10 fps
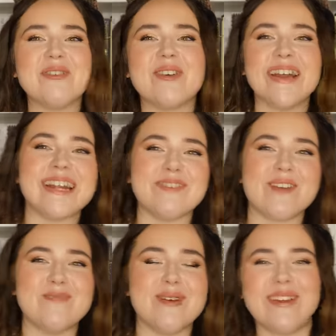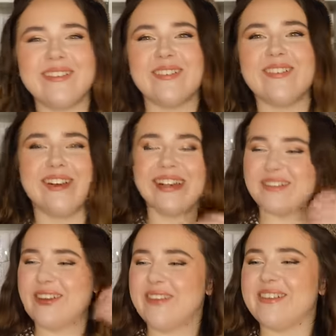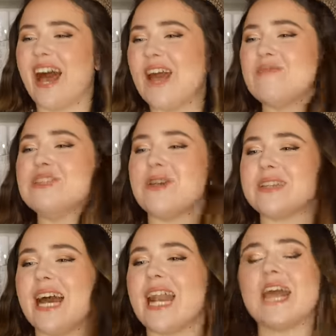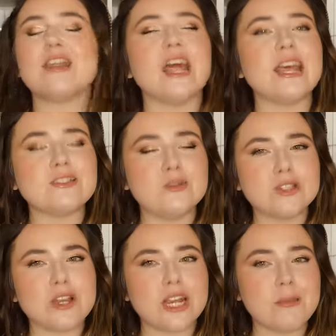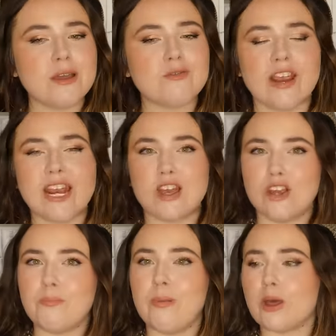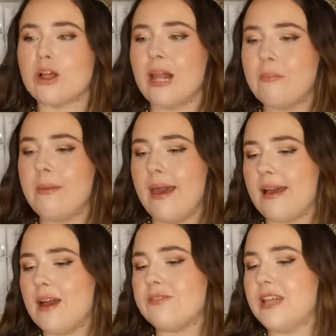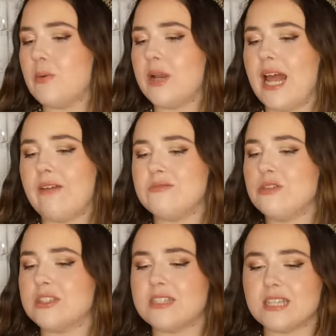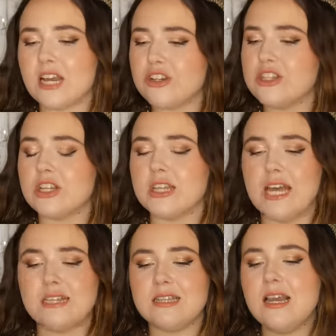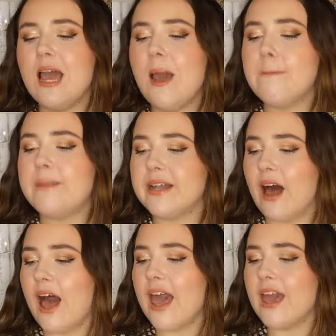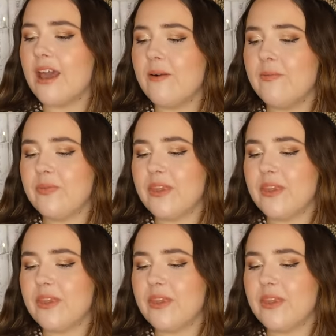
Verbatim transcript: I'm quaking in my boots. I'm quaking in my boots. I am so excited. I think it's also going to be a really good book club pick. I feel like we're going to have some good discussions on this, but I